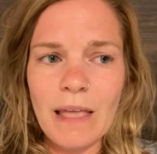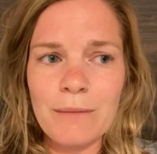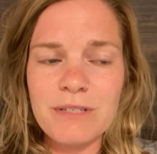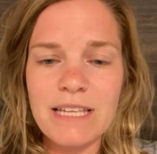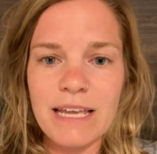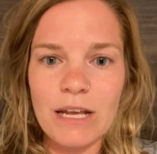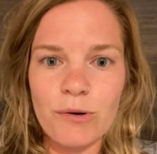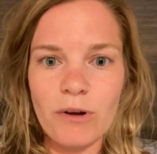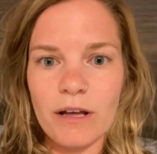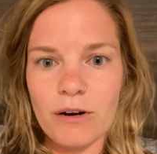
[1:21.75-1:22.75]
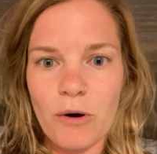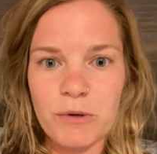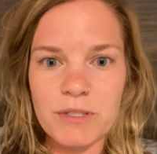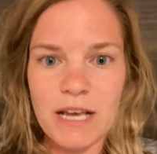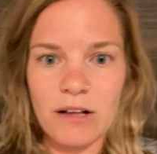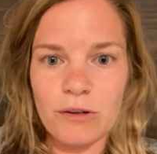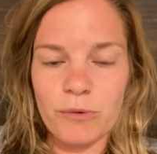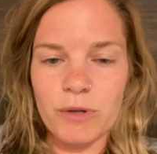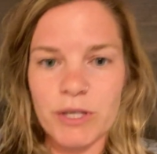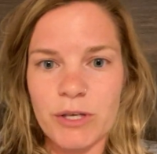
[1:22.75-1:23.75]
I'm staying at a hotel, a
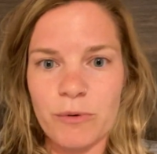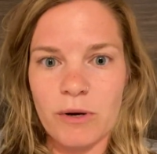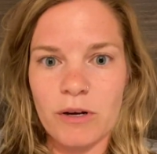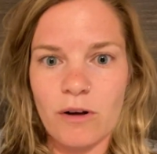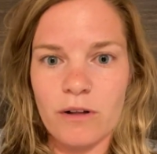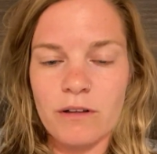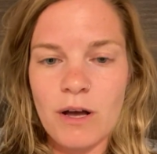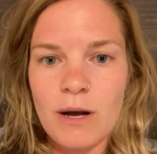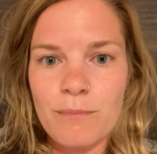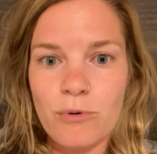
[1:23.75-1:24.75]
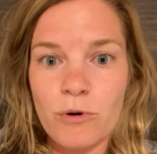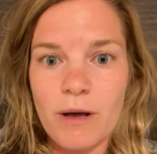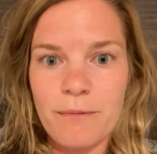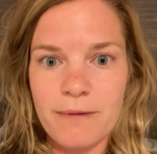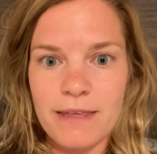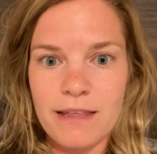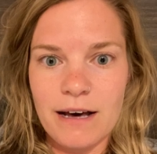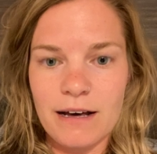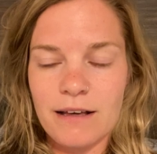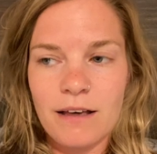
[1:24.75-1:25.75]
really cute one called Pura
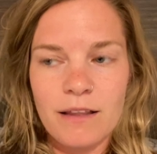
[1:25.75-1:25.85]
Vida.